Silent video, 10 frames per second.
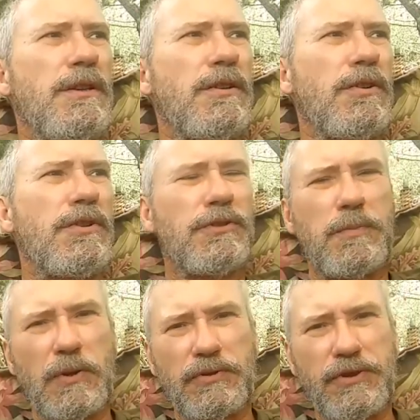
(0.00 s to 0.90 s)
you know you're
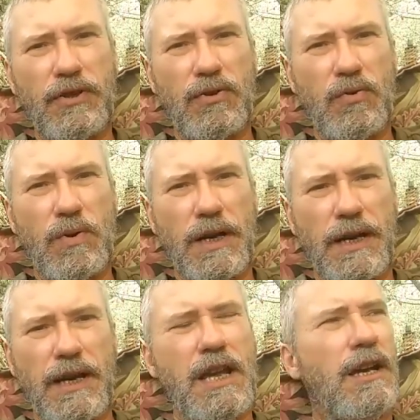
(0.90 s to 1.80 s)
supposed to go
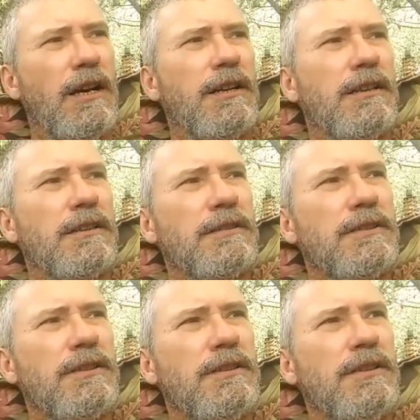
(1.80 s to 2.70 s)
away, uh,
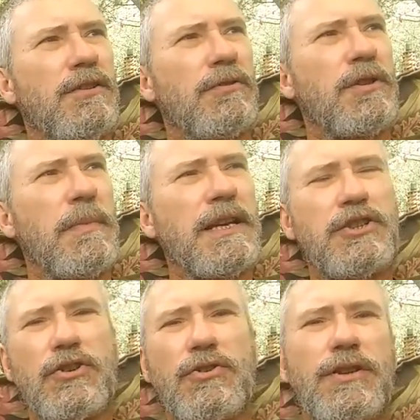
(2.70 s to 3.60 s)
you know, to make
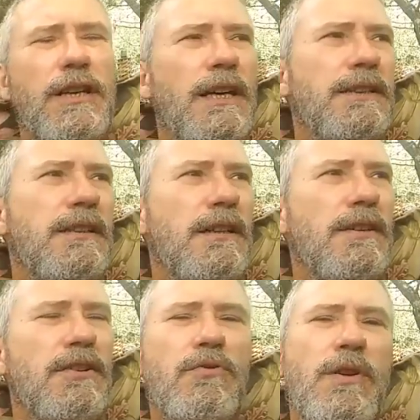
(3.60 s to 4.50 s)
sure that
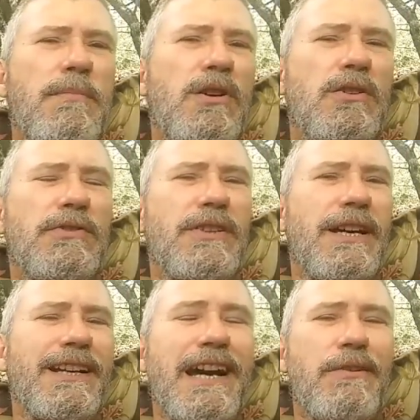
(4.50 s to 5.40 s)
uh, the criminals
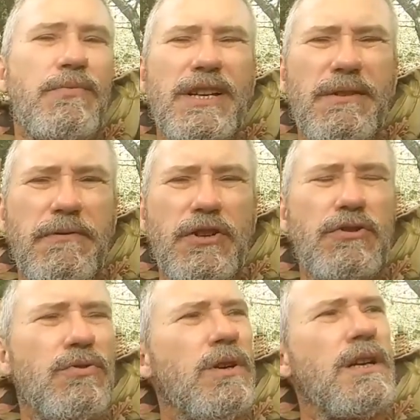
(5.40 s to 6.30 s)
that got rid of
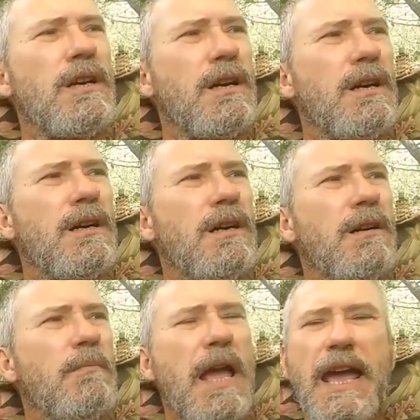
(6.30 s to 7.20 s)
you
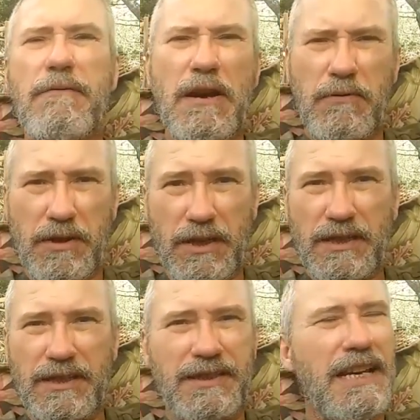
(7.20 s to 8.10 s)
um, have
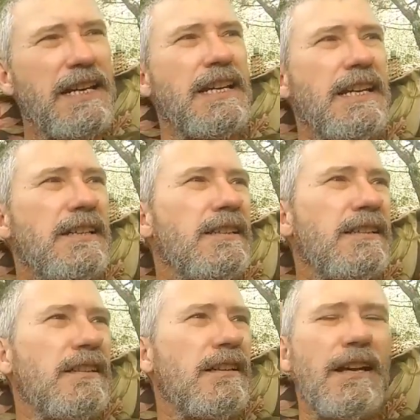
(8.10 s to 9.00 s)
everything that they need
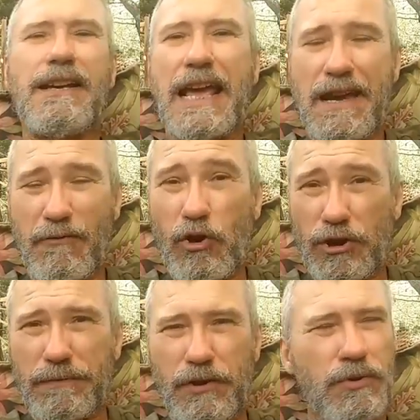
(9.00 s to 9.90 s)
uh, and have
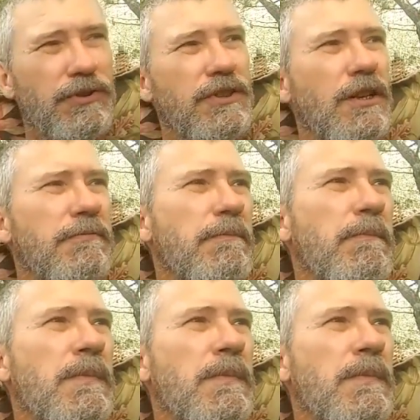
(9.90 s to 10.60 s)
all of your stuff.